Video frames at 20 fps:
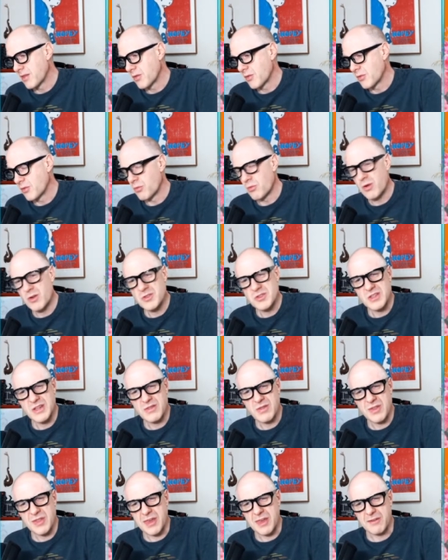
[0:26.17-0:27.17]
the rods and
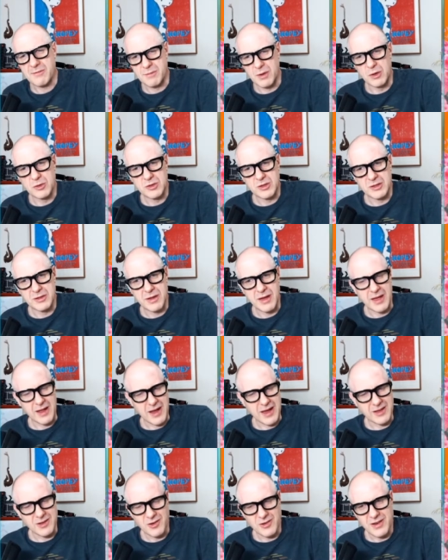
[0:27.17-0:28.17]
everything have melted.
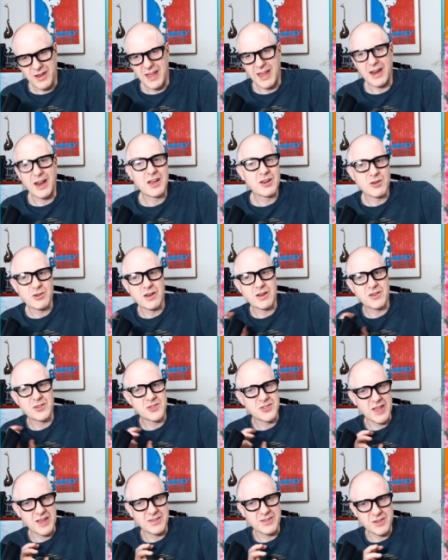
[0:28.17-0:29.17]
I, I, don't, and I don't
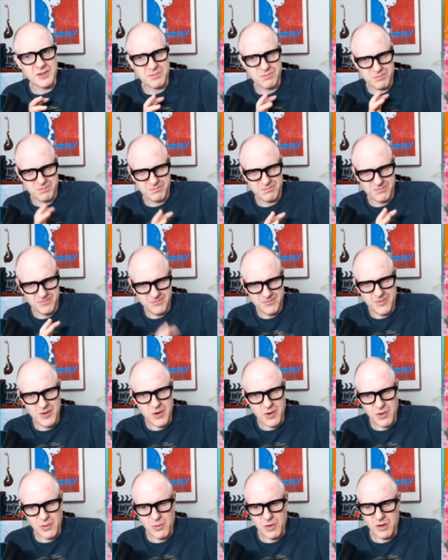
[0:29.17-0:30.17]
understand this
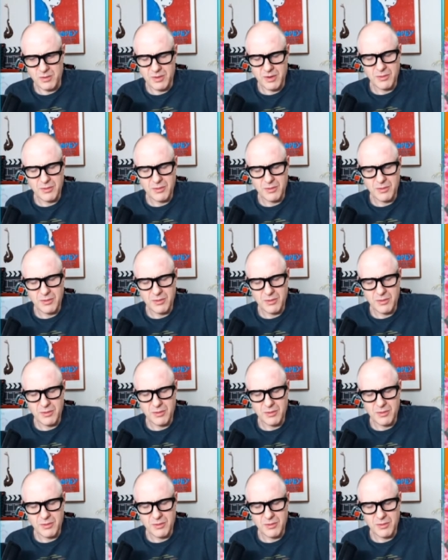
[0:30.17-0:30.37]
very well.